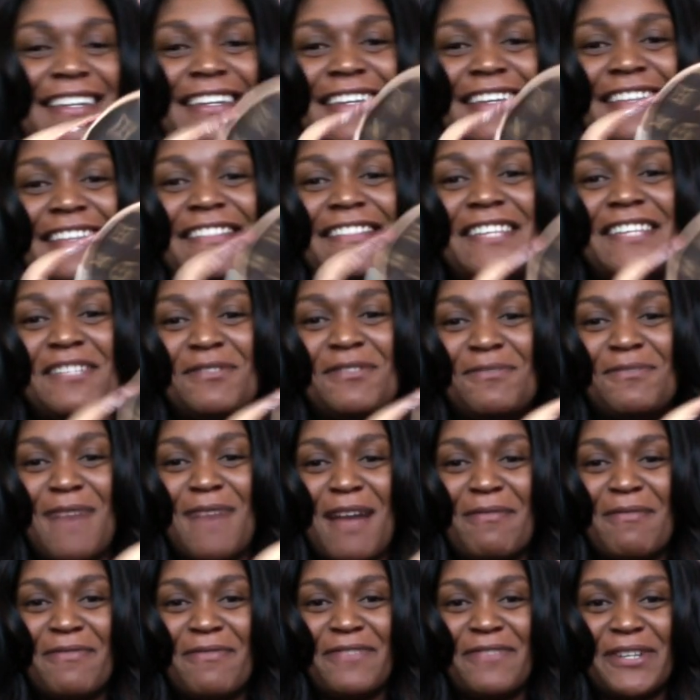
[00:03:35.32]
This was
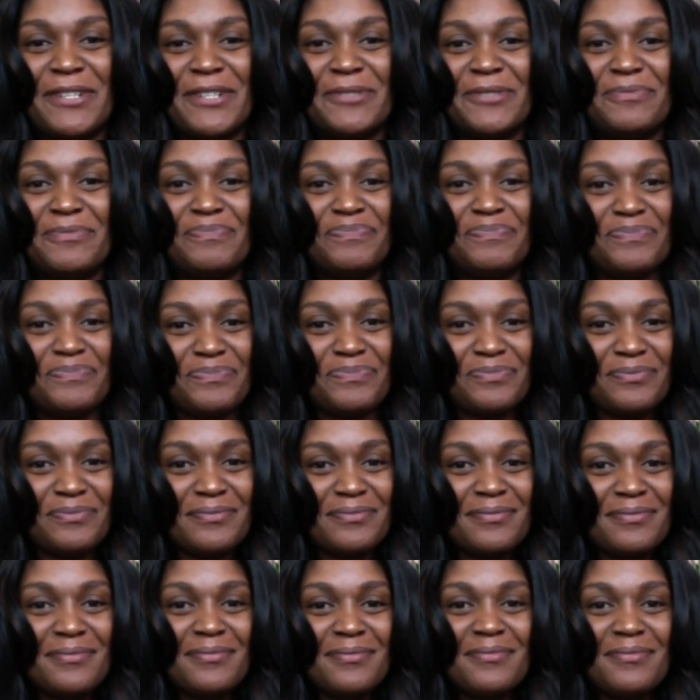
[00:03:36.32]
my review.
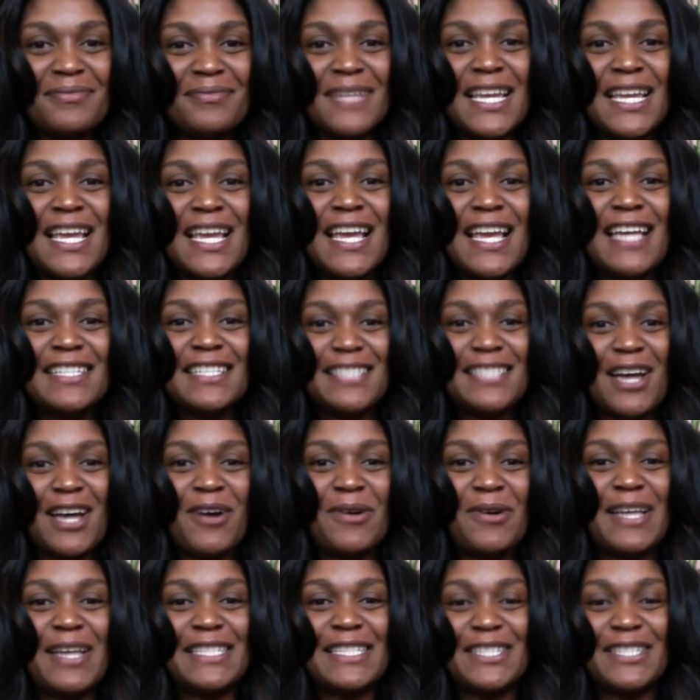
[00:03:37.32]

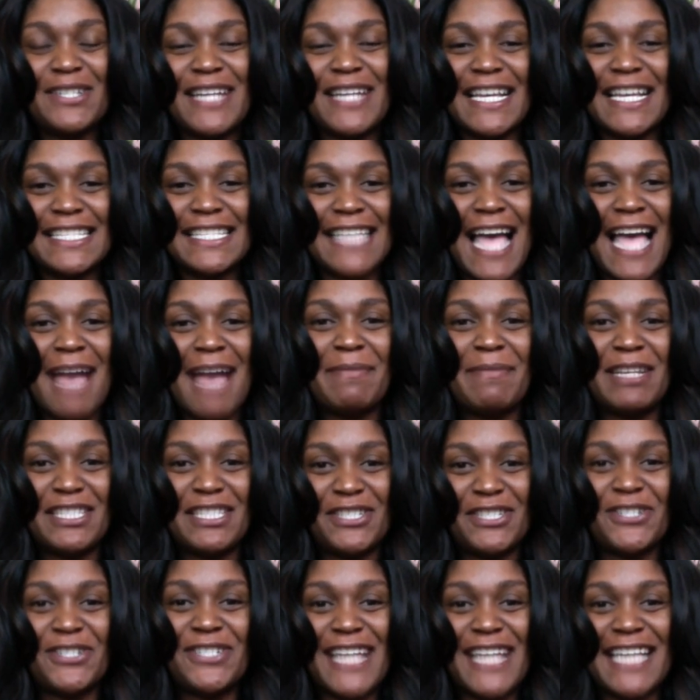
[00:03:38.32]
So until next time and
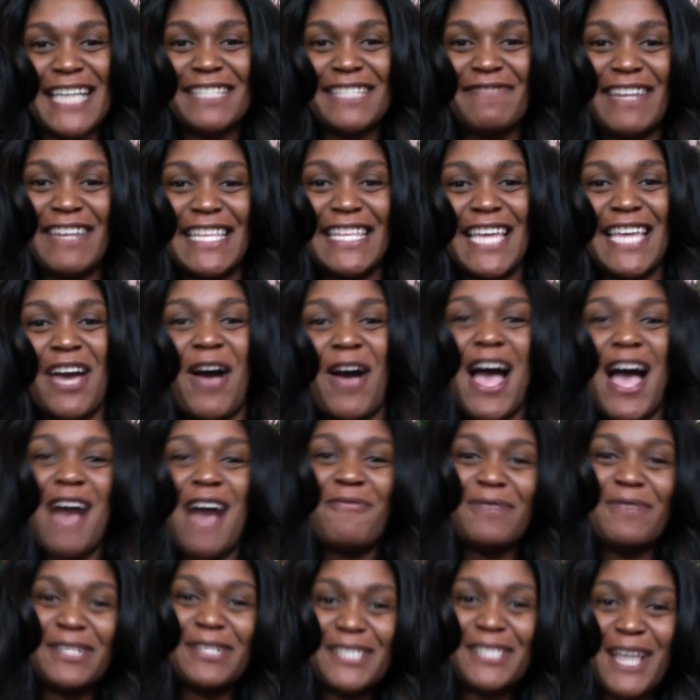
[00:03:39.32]
until next video, I
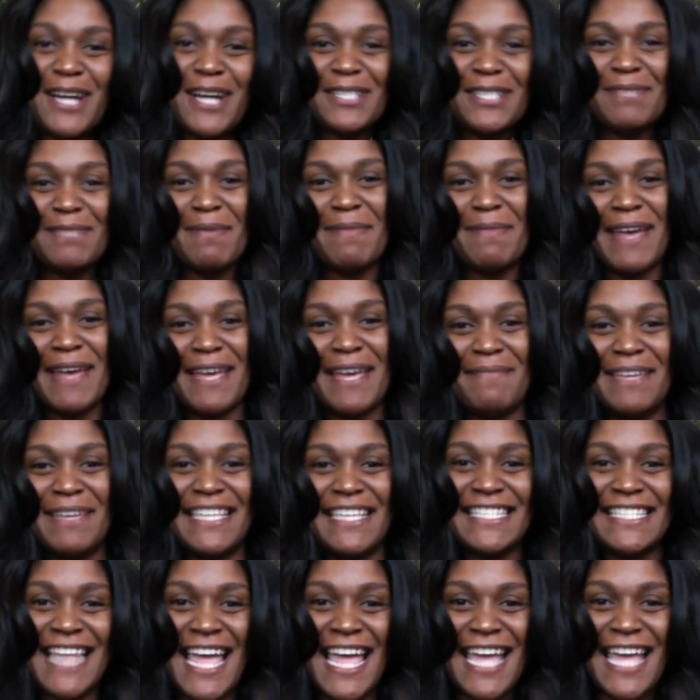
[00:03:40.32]
will talk to my
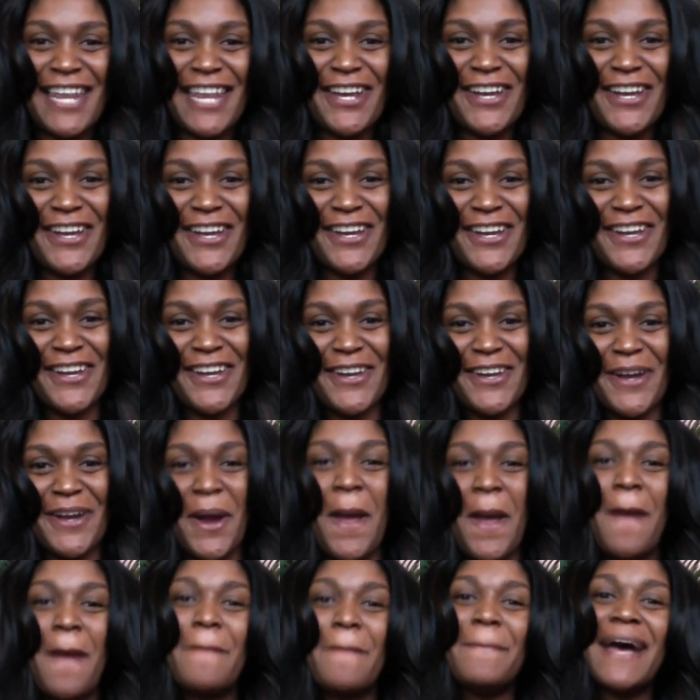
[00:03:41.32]
babies later.
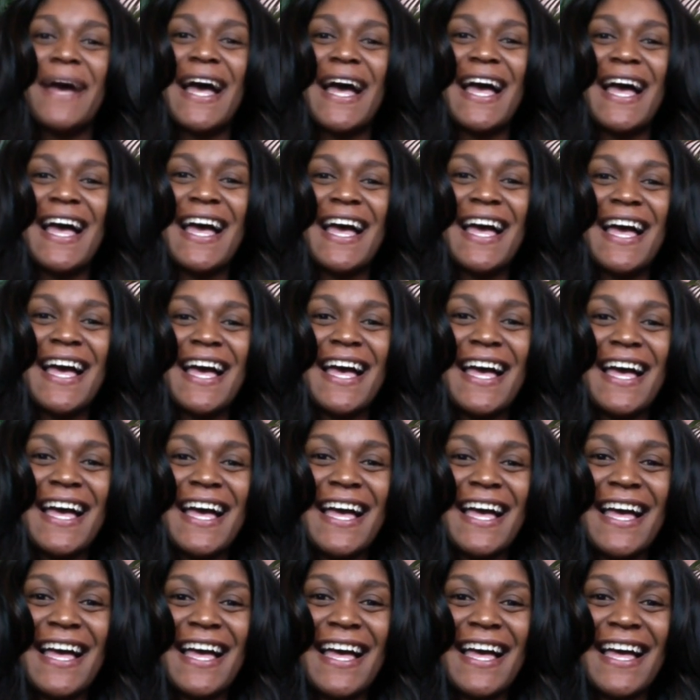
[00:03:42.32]

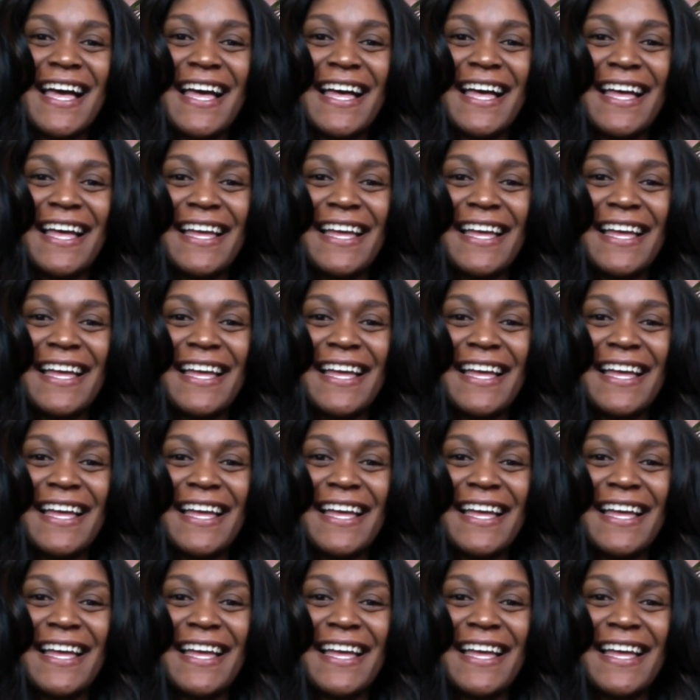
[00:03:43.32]
Bye.